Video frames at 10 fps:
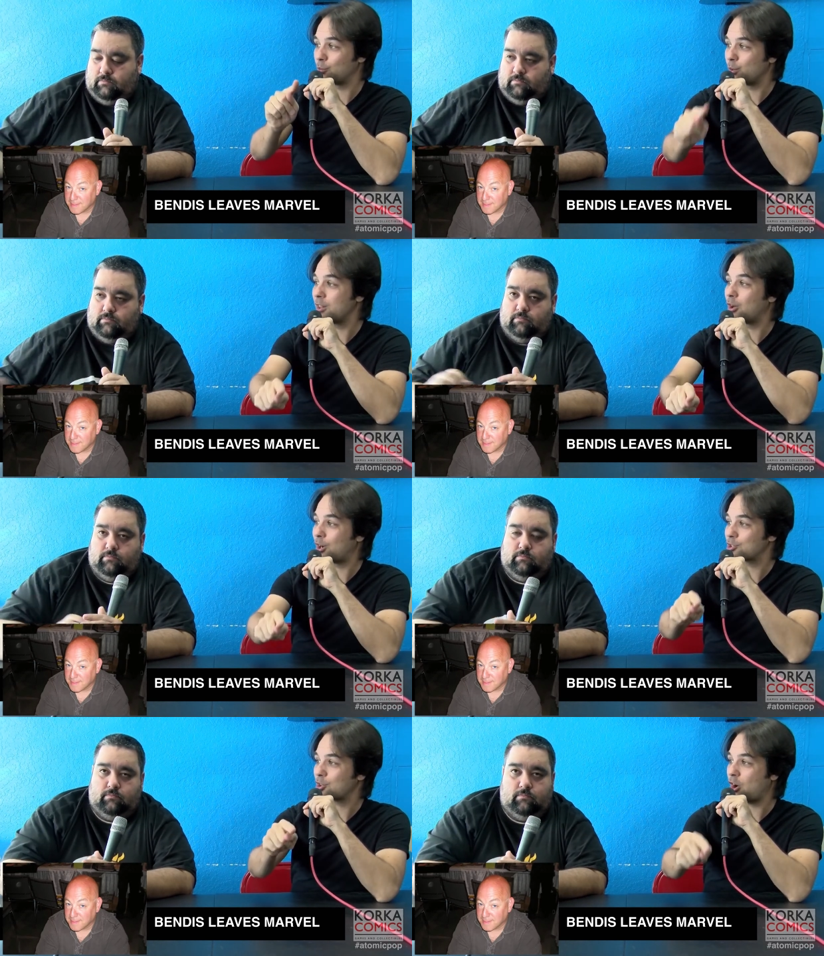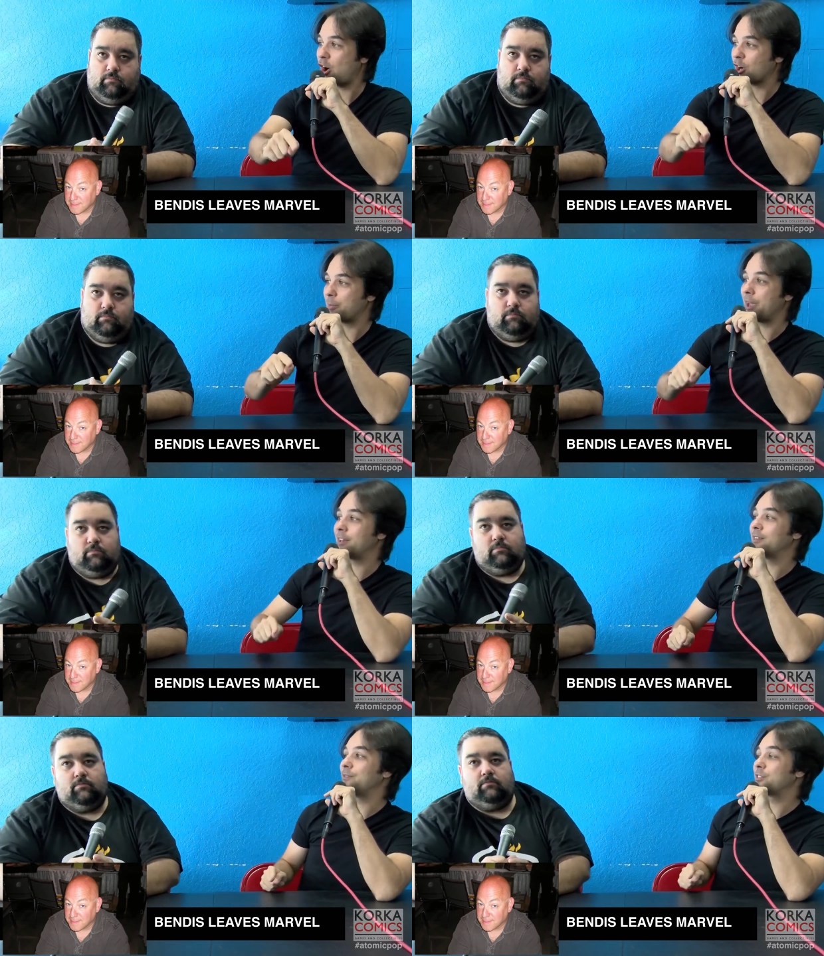Speaker 1: relaunch
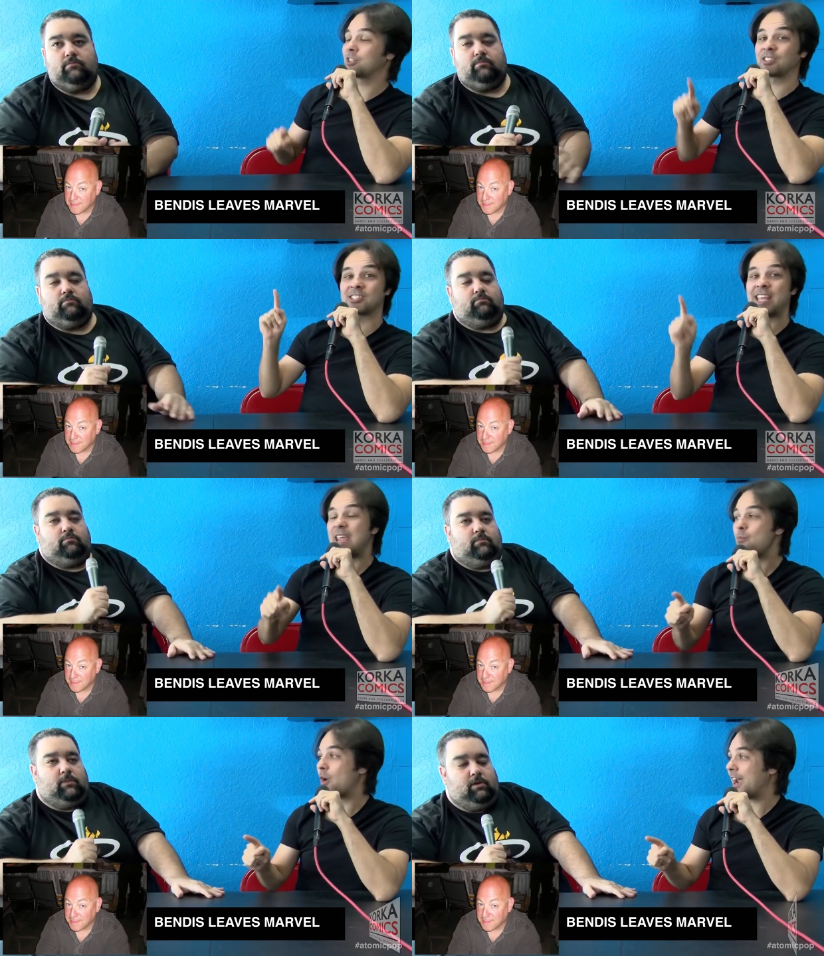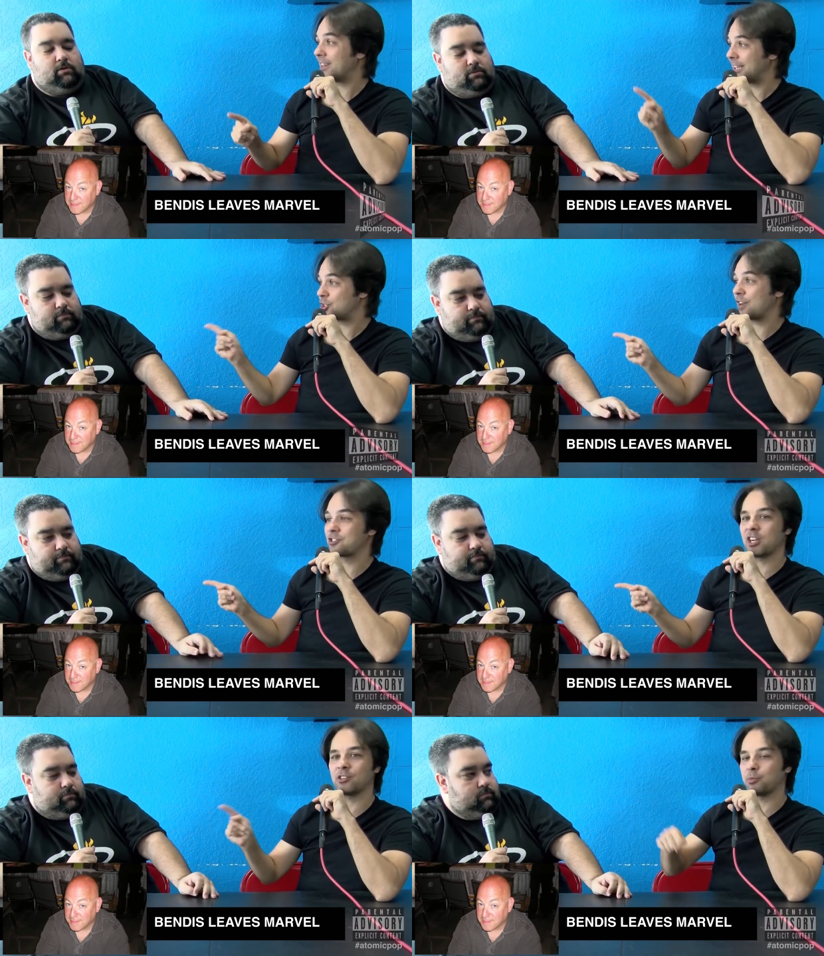Hawkman the same way that Geoff
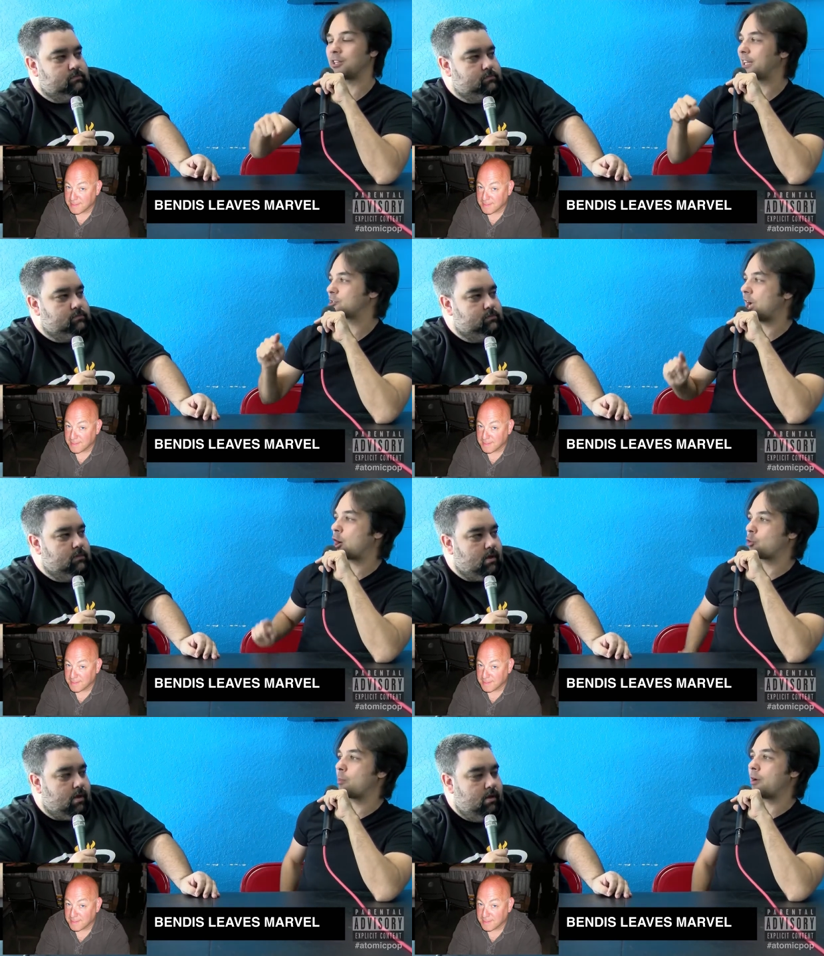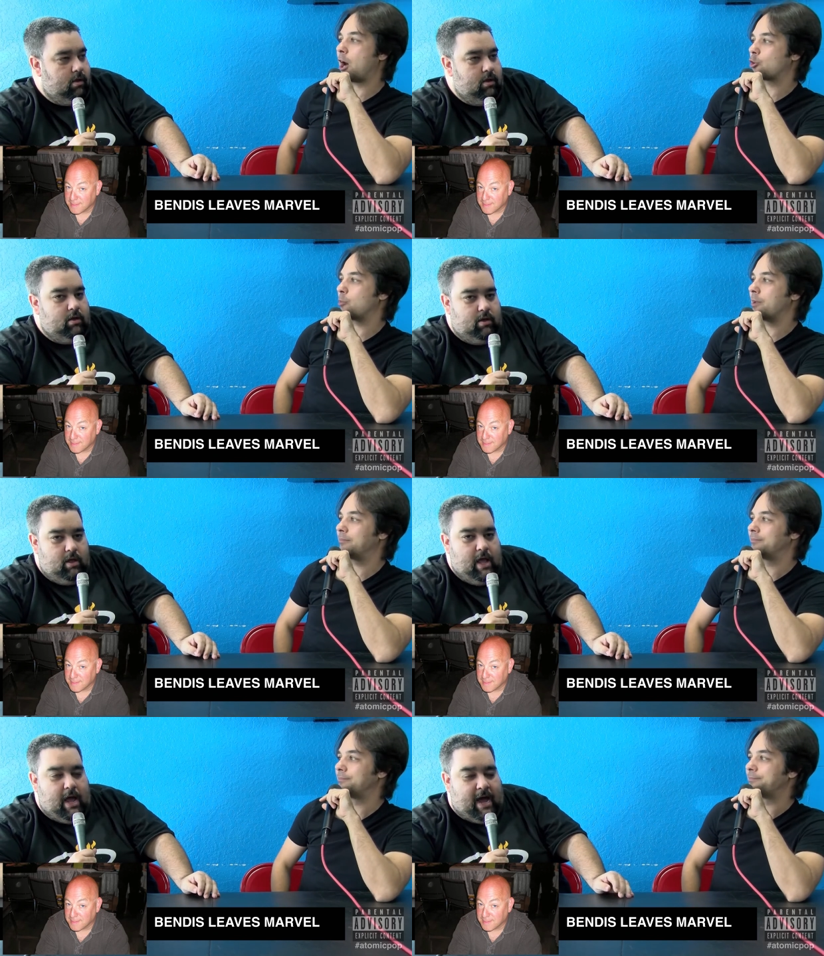Johns relaunched Aquaman.
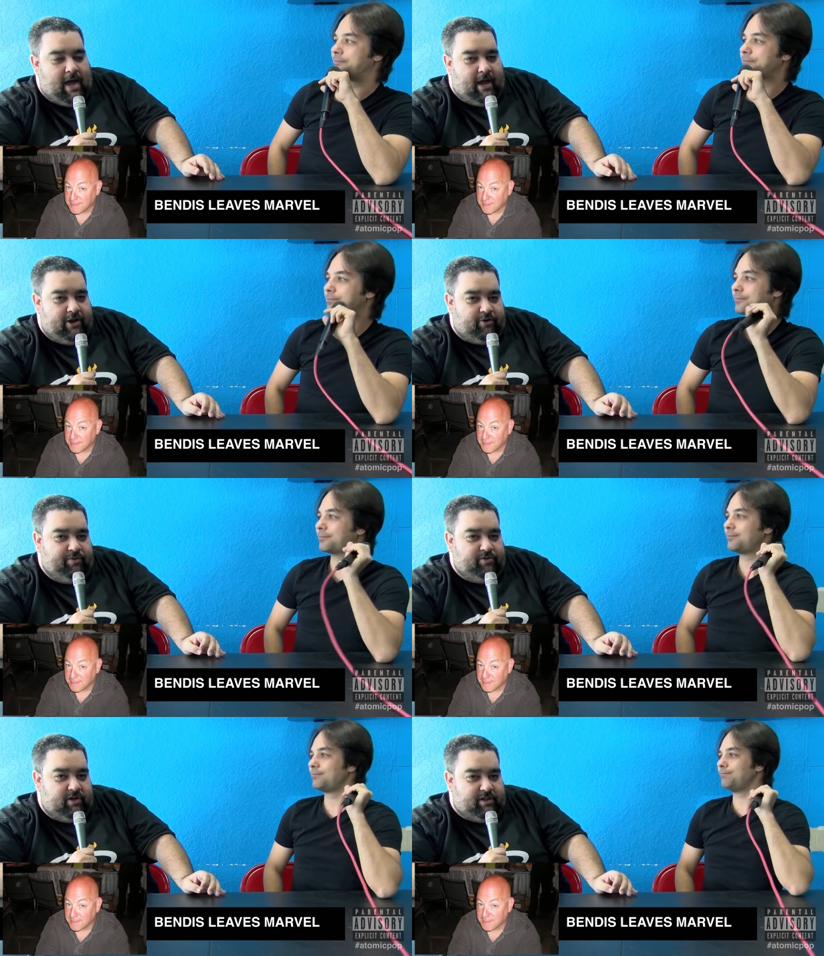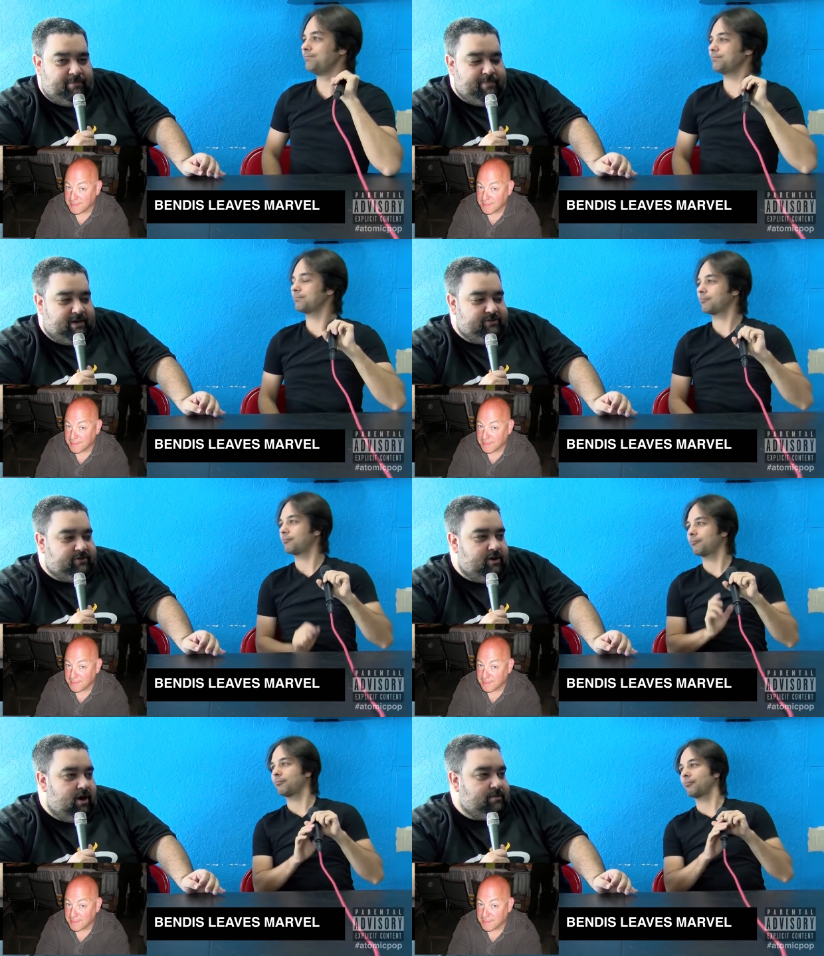
Speaker 2: I, I agree with you. I think Bendis
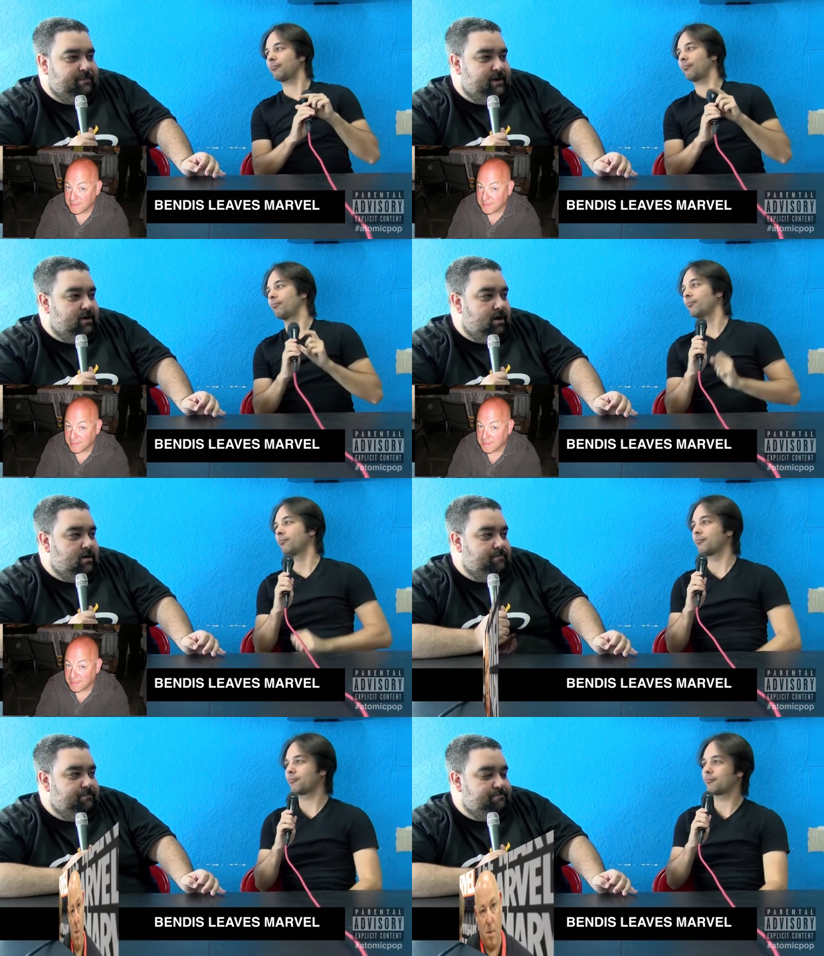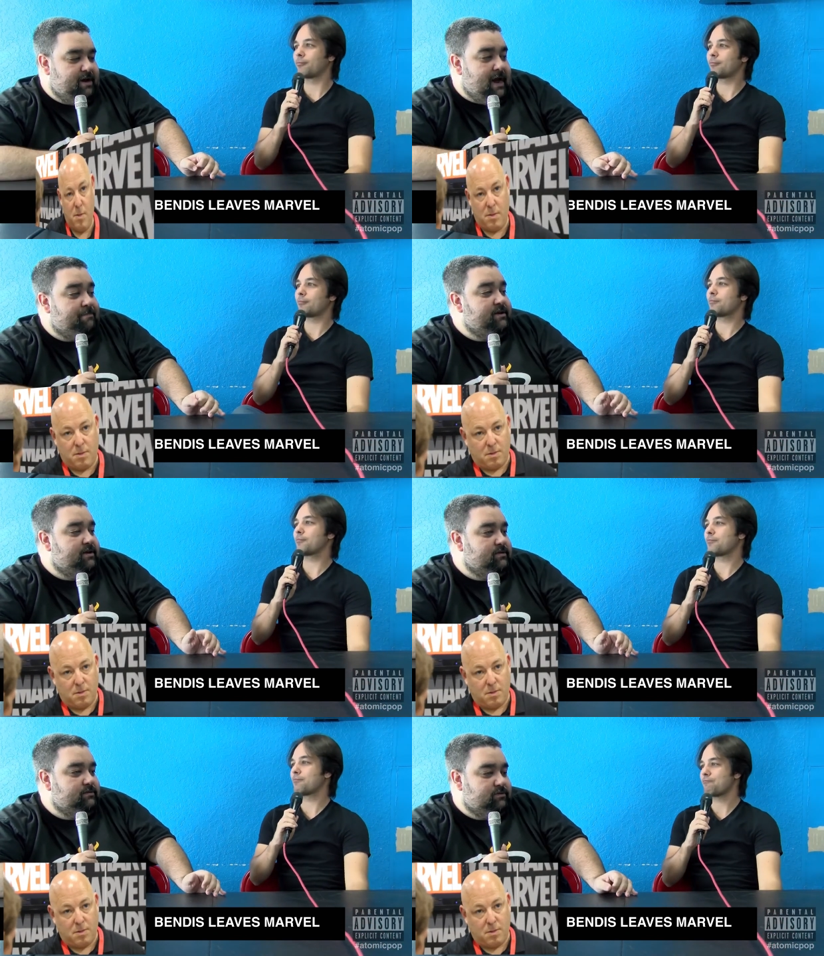on Hawkman. Um, but I'm
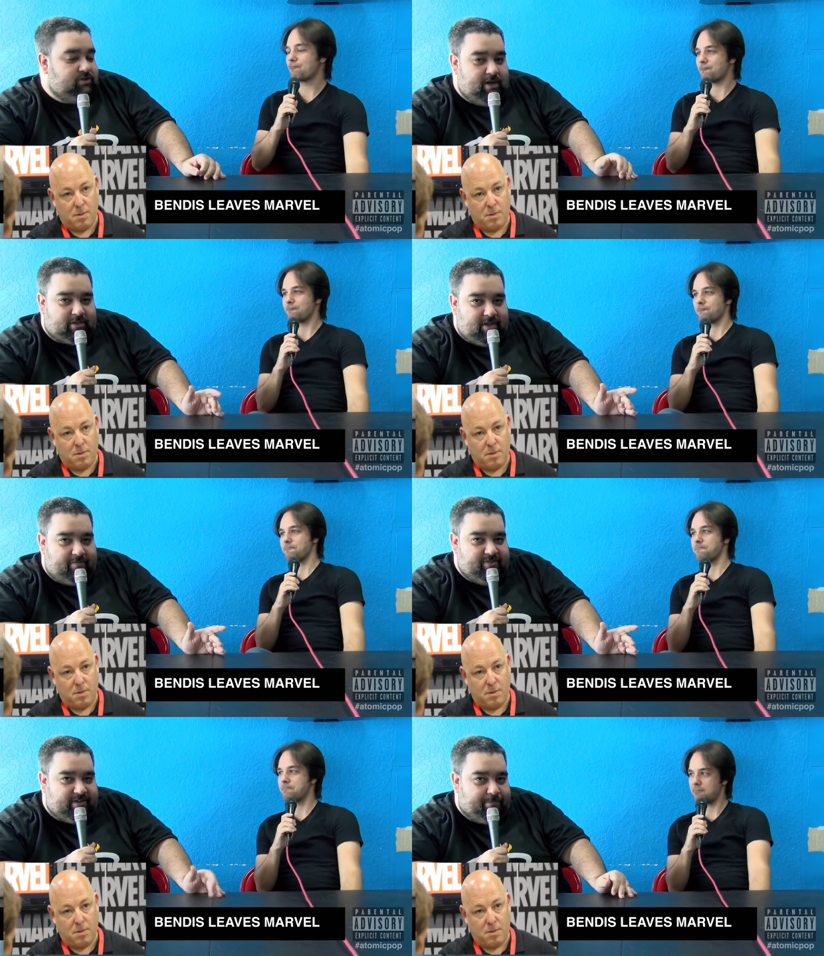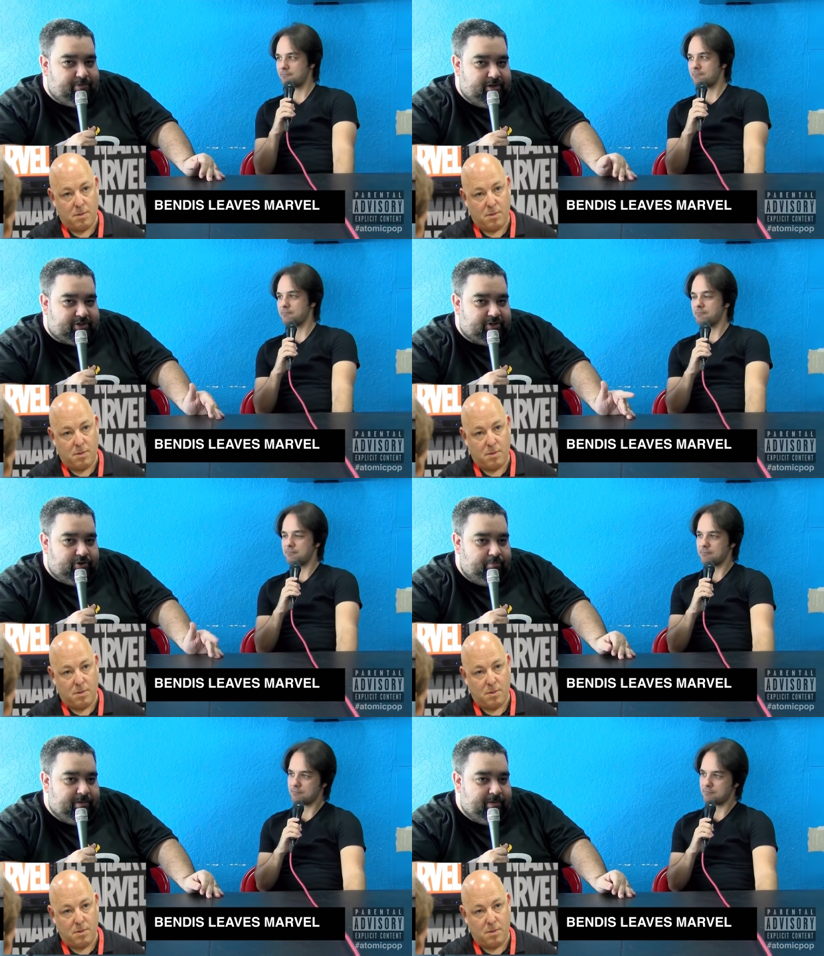gonna not to have the same prediction. He'll